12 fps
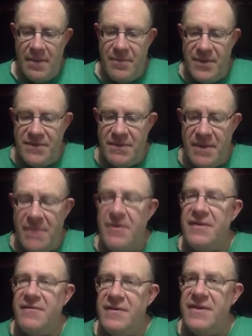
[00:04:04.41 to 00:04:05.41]
please remember
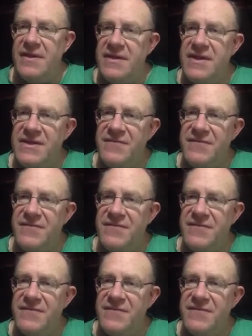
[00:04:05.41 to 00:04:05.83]
these